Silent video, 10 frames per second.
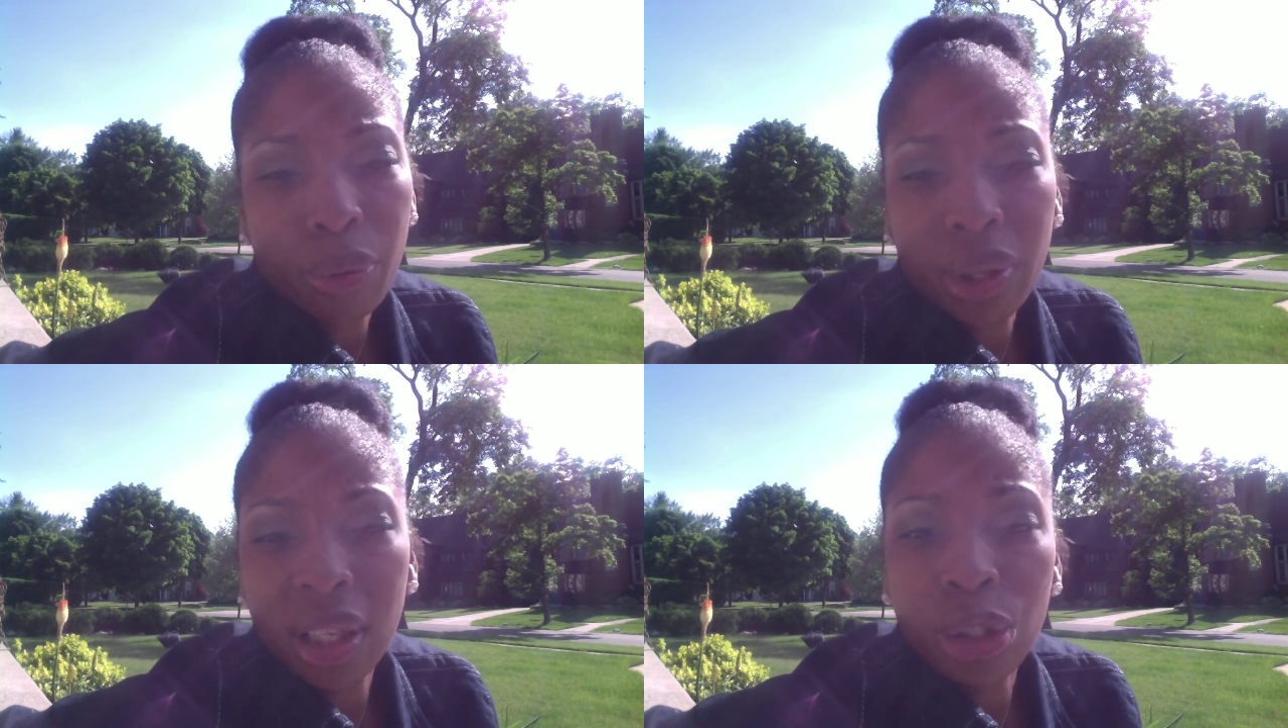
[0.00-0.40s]

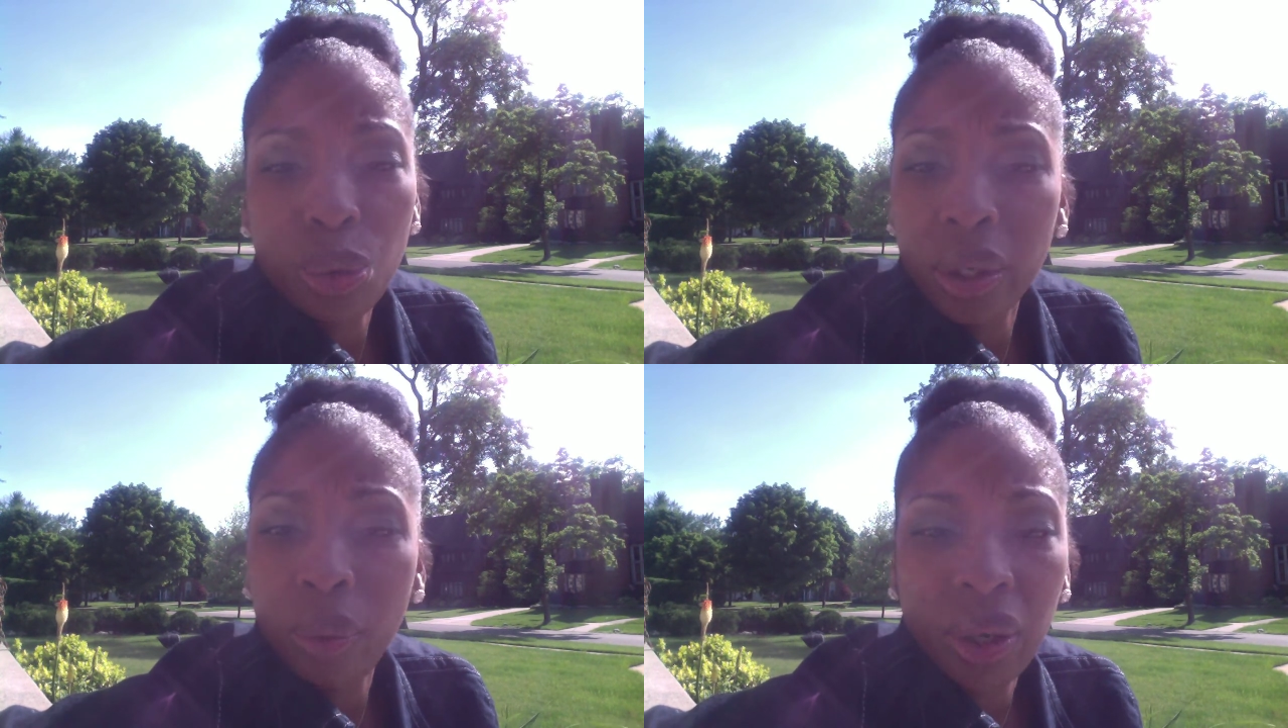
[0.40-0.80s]
within
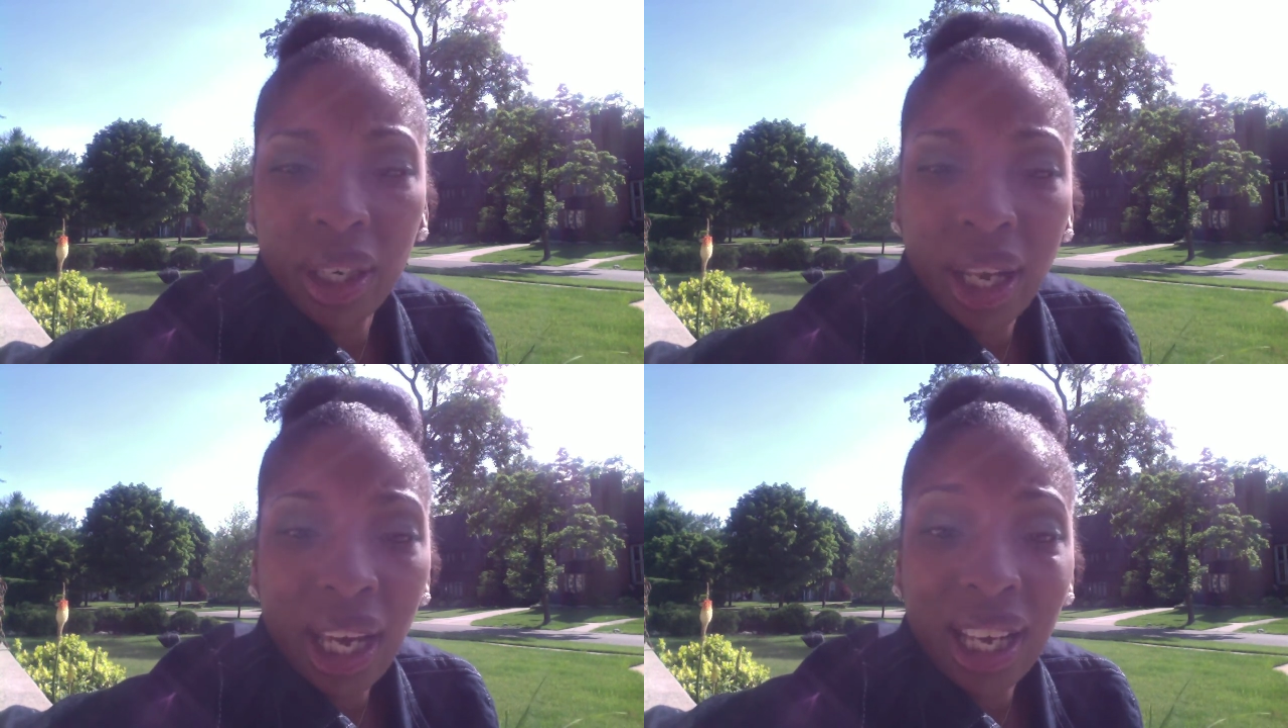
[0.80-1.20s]
21
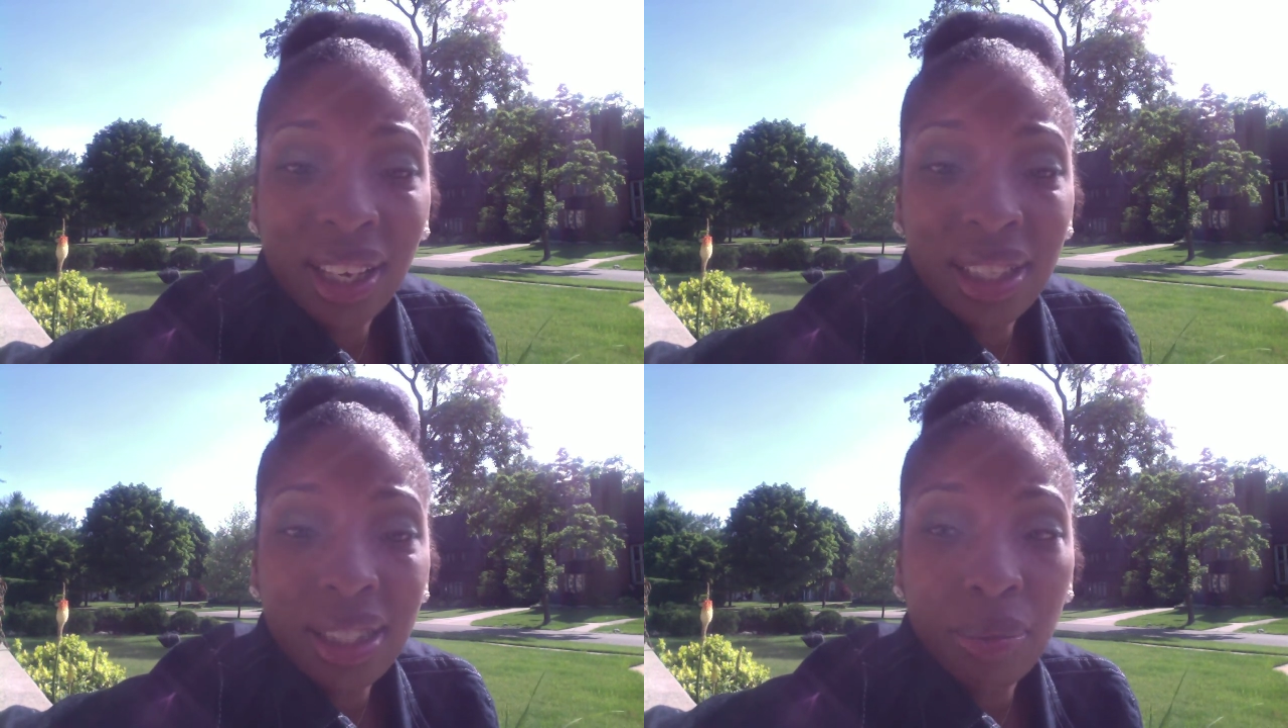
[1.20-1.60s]

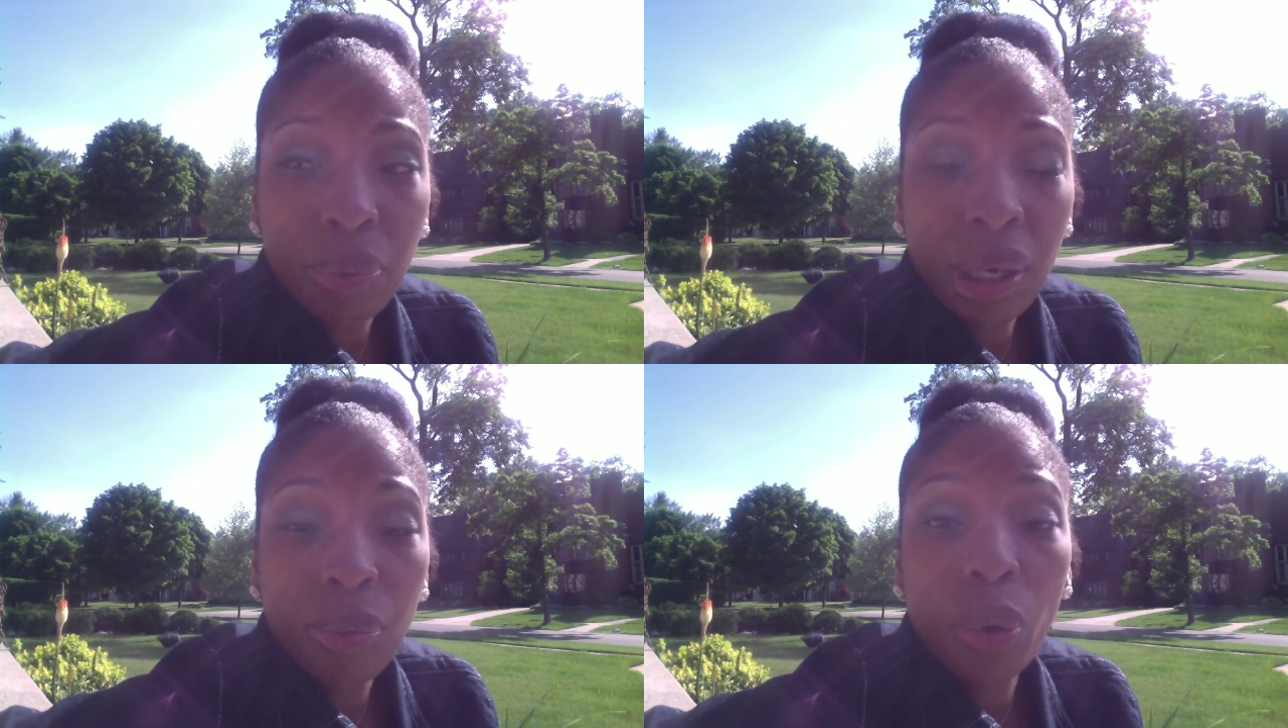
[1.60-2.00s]
days,
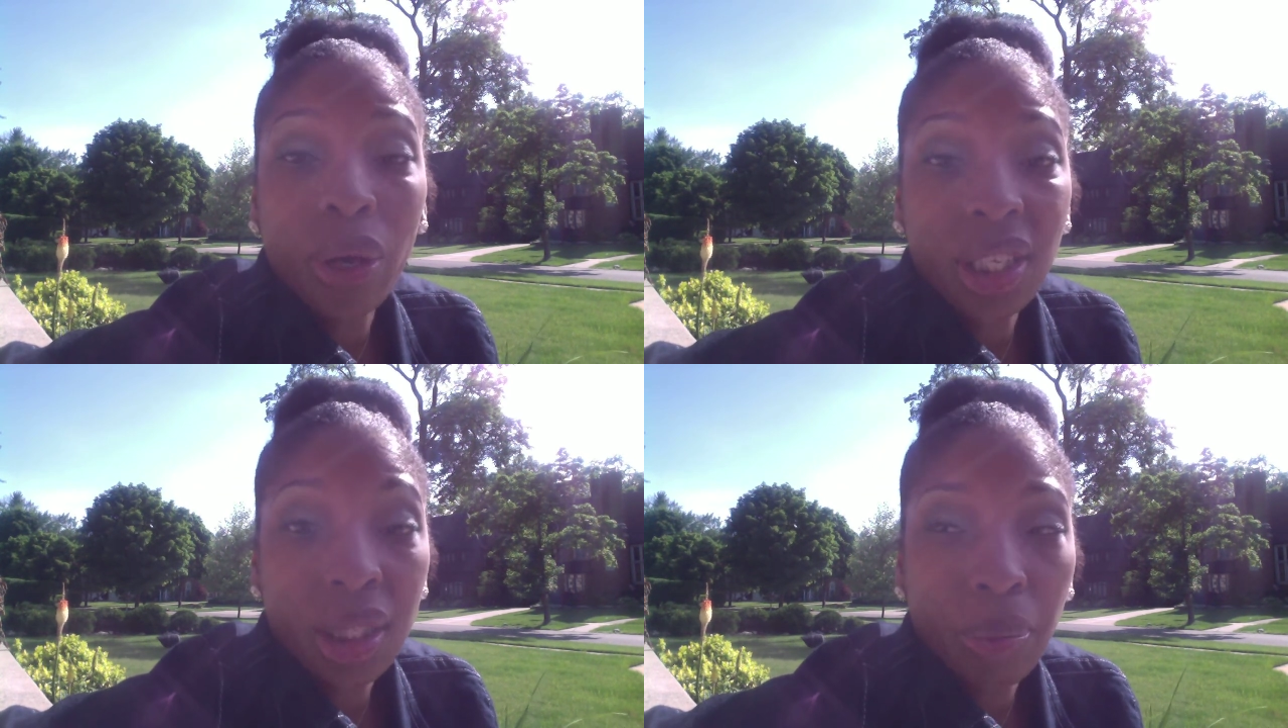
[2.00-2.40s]
people
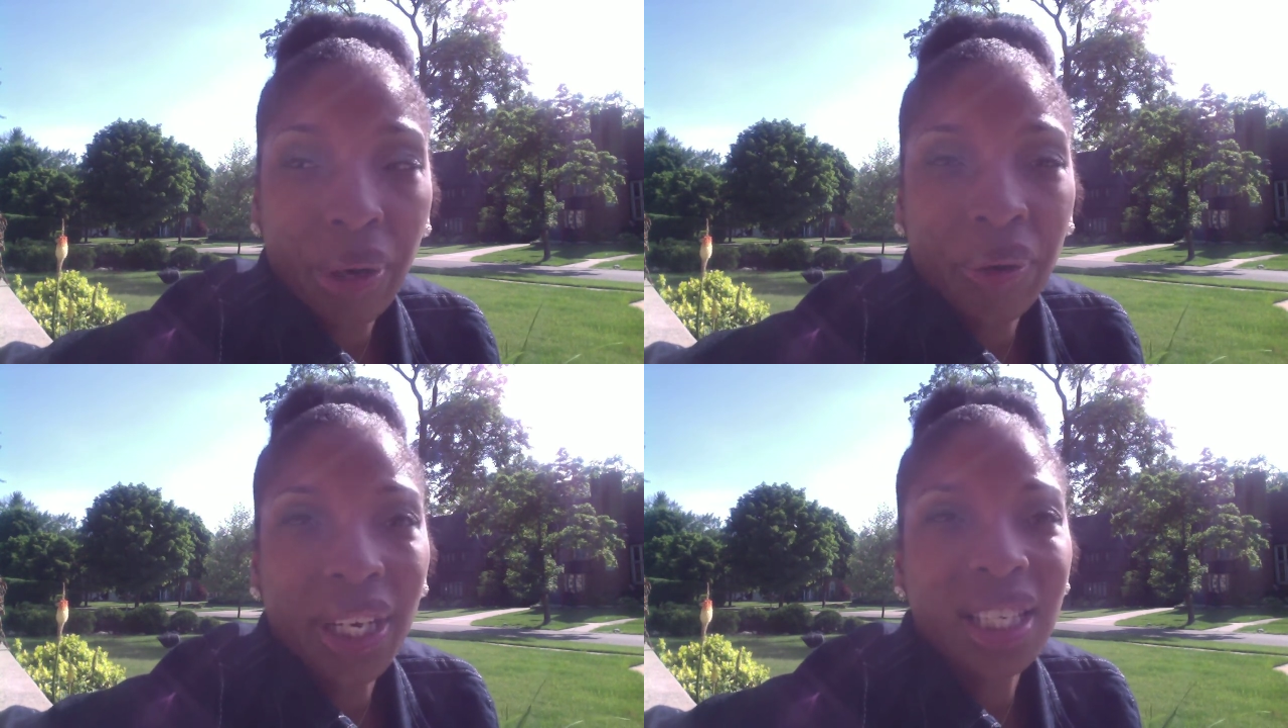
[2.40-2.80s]

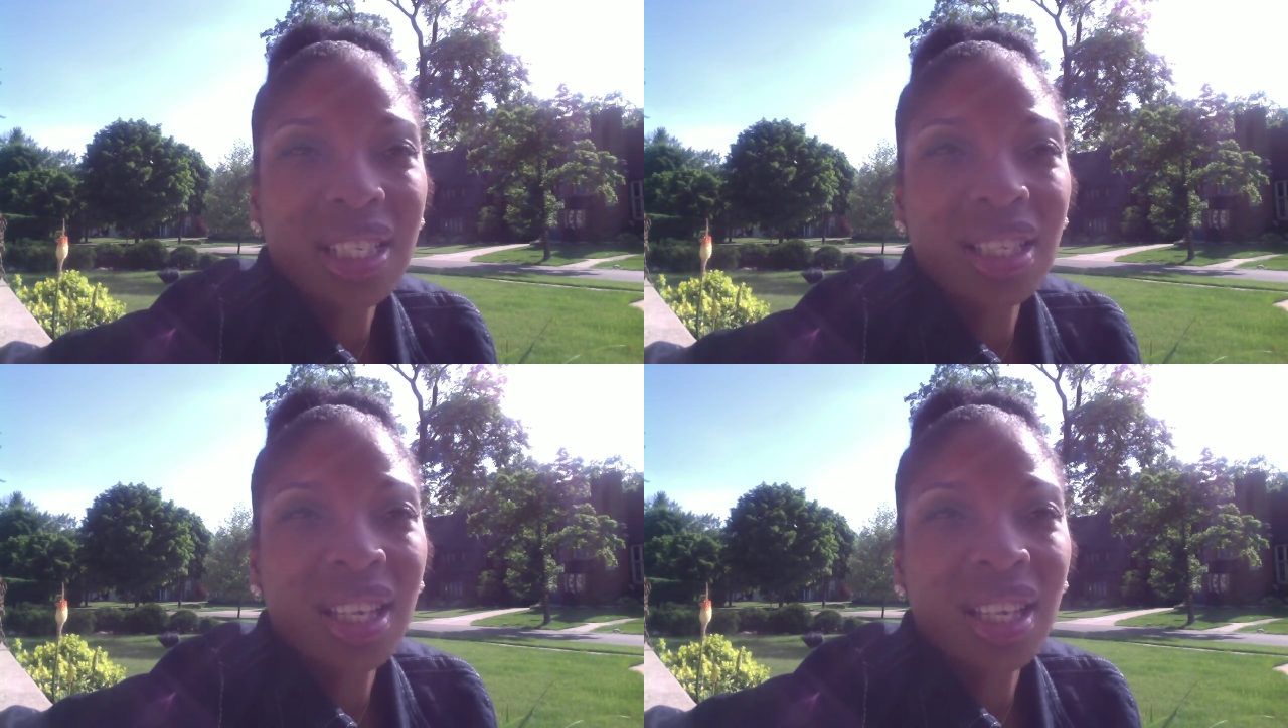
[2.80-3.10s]
experienced